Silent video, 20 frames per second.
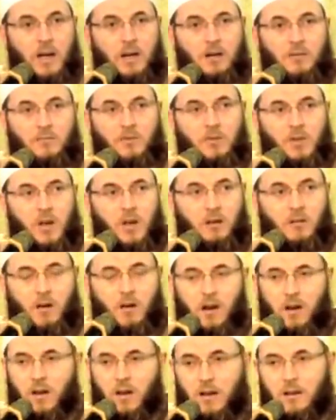and whomsoever
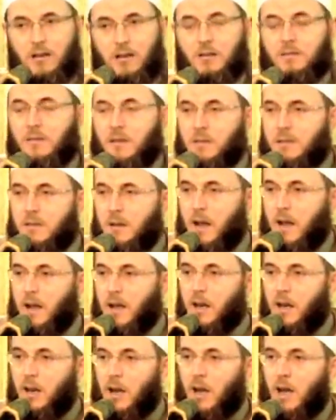Allah leaves
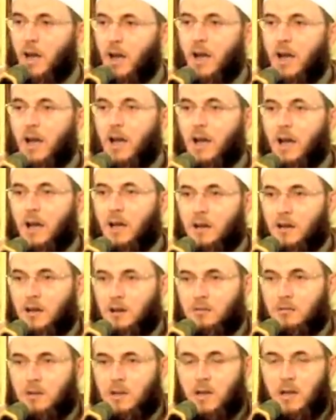astray,
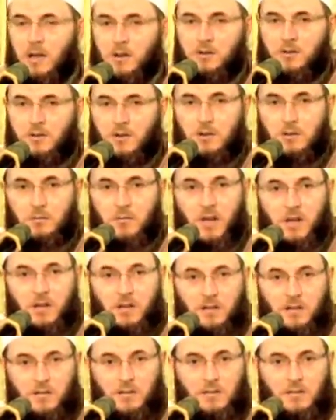no one can show him
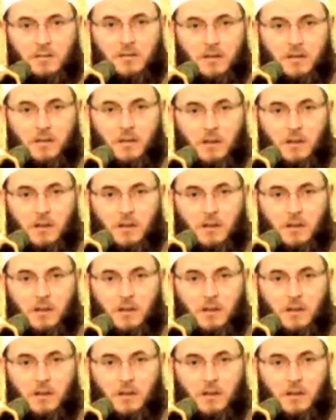guidance.